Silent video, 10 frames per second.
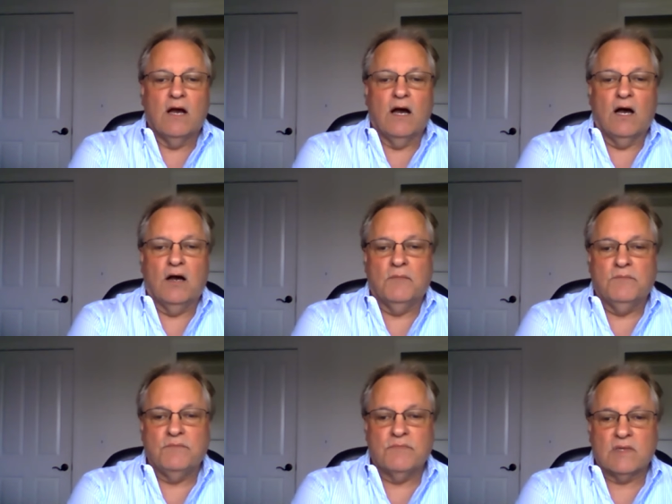
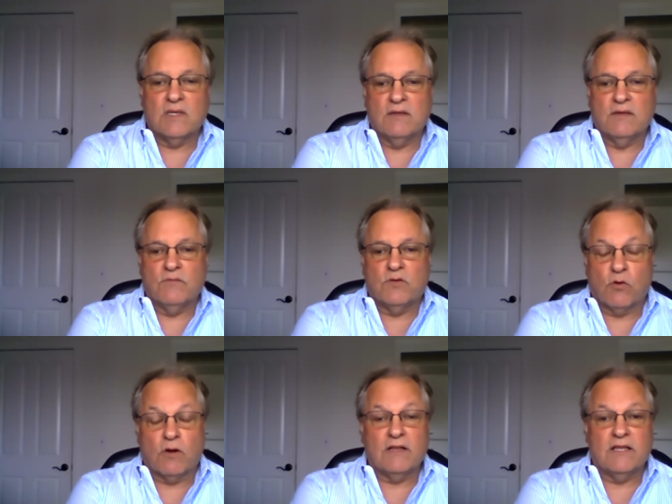Um,
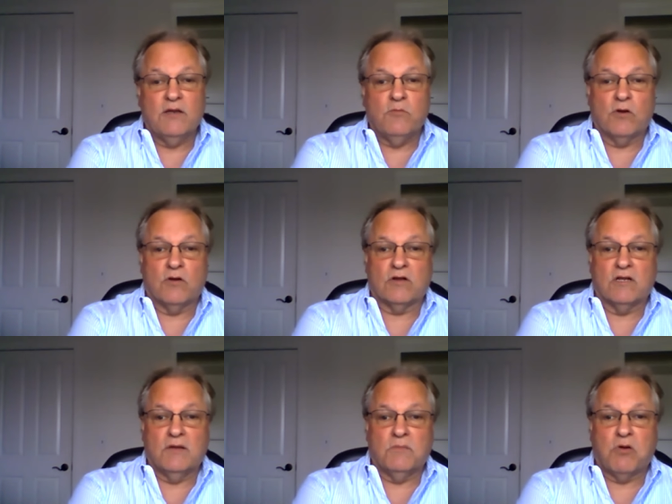currently, we're
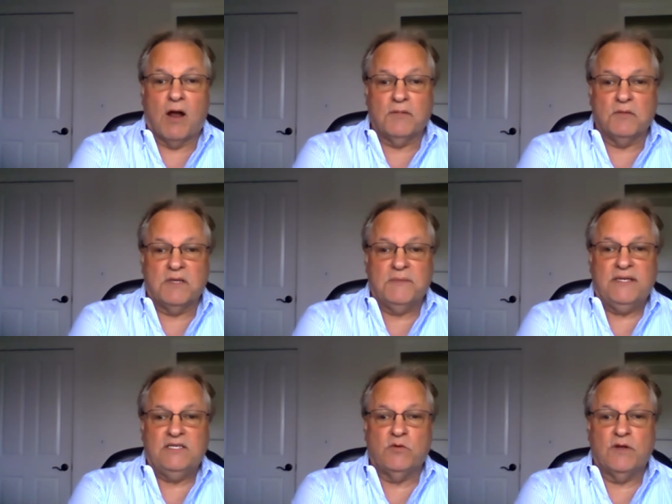going to probably
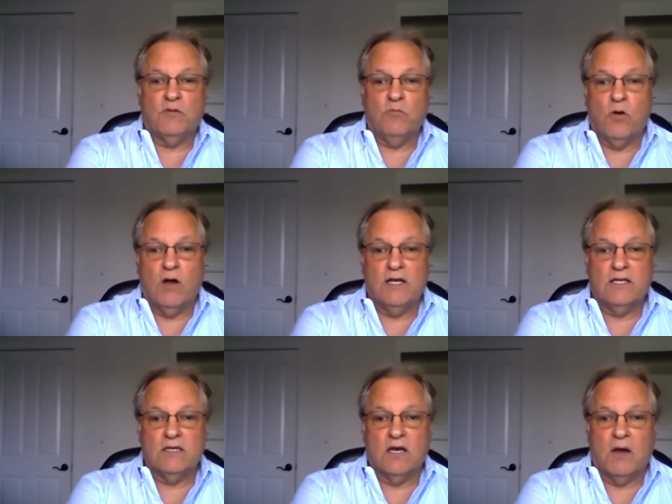be doing
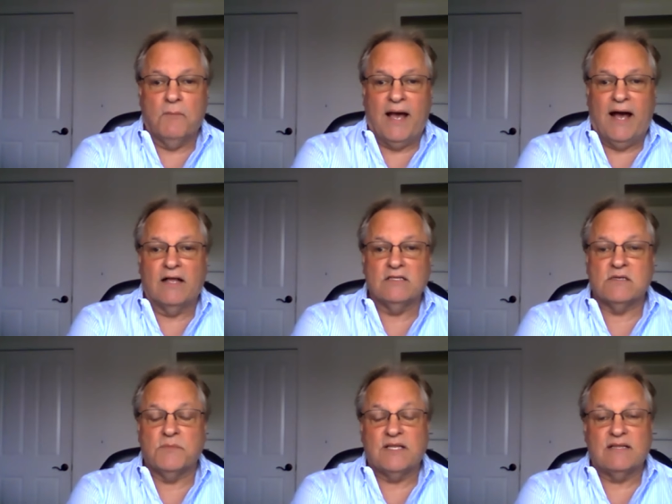one about
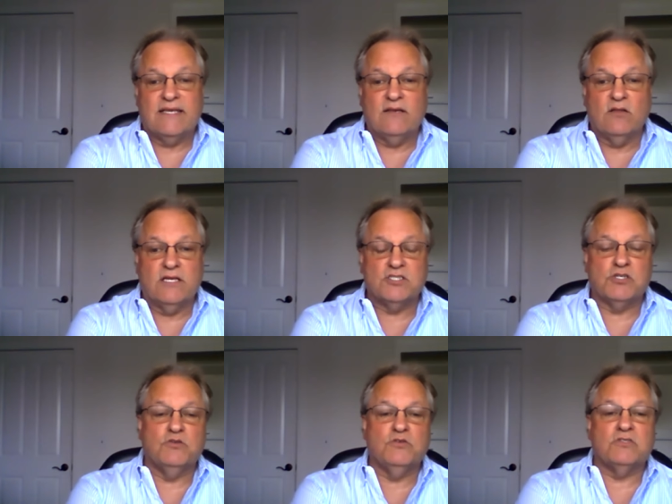some of the legal
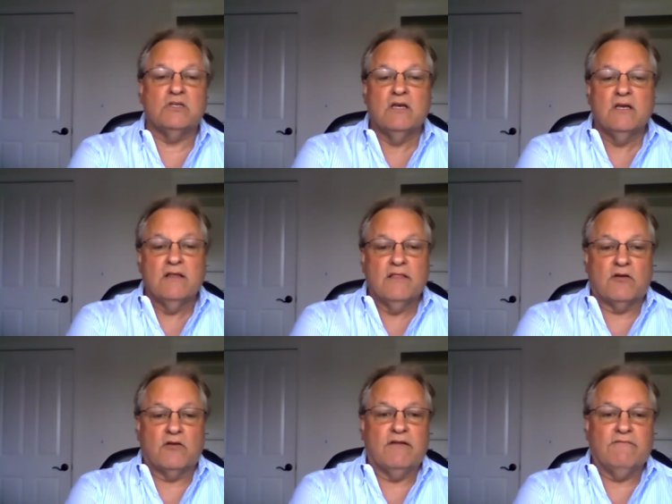issues that
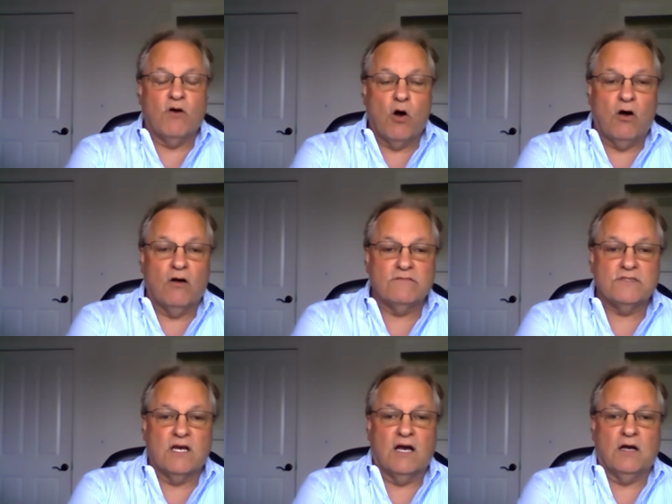are involved
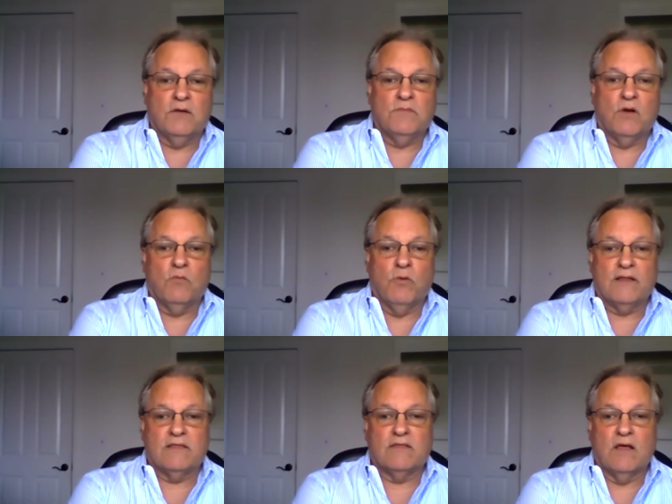um,
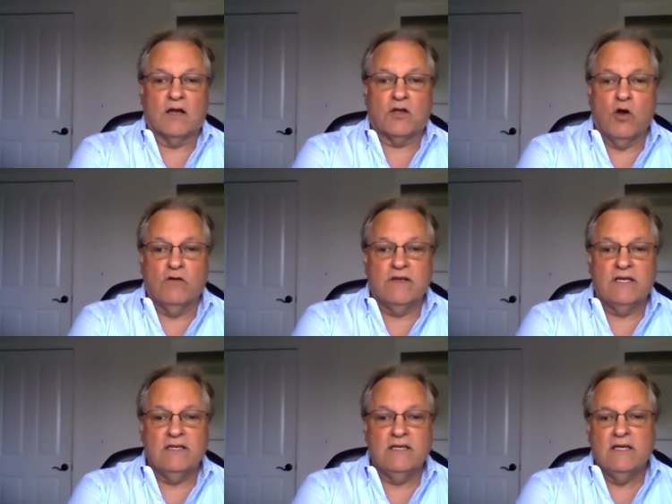with uh,
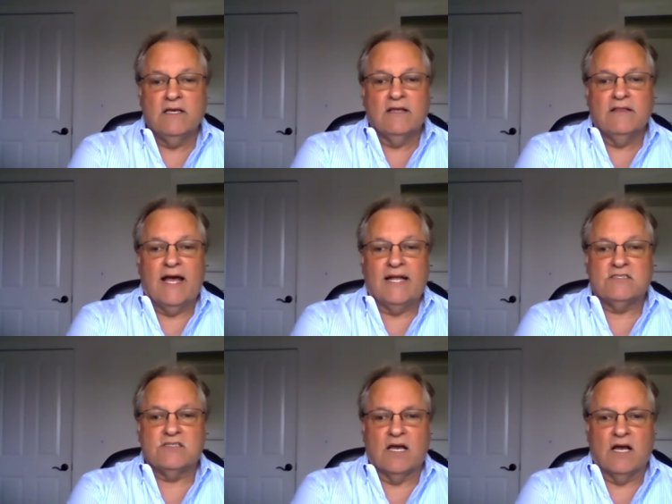COVID
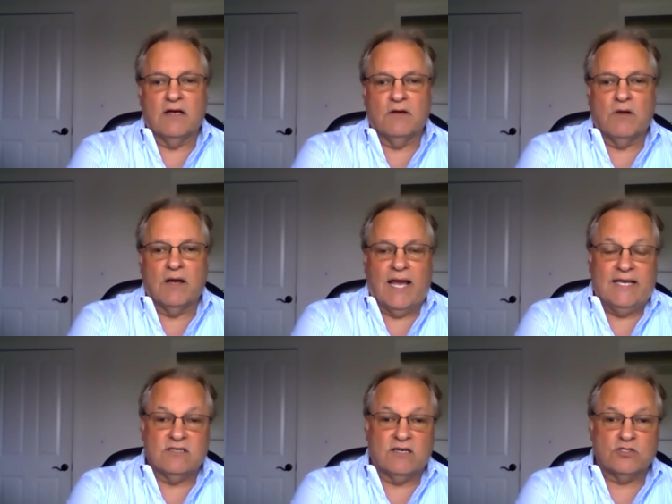that's uh,
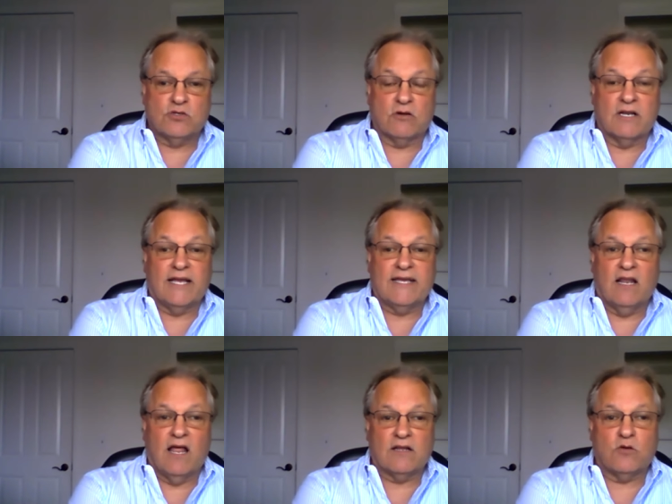as an attorney i get a
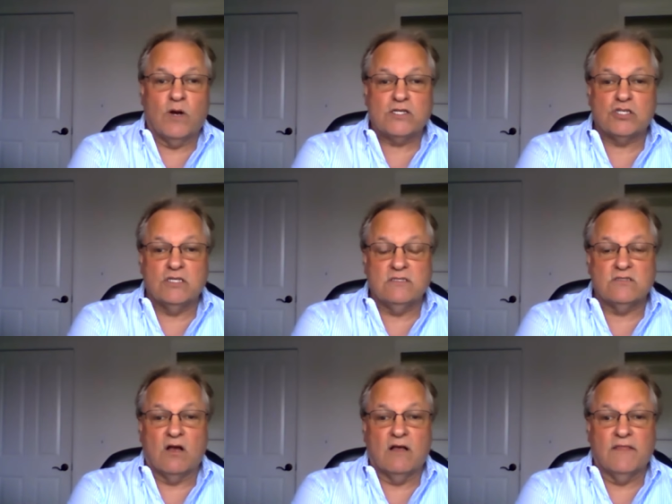lot of
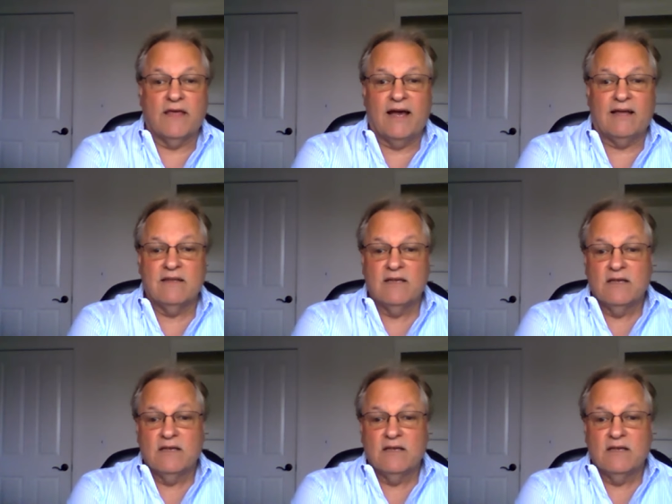questions on that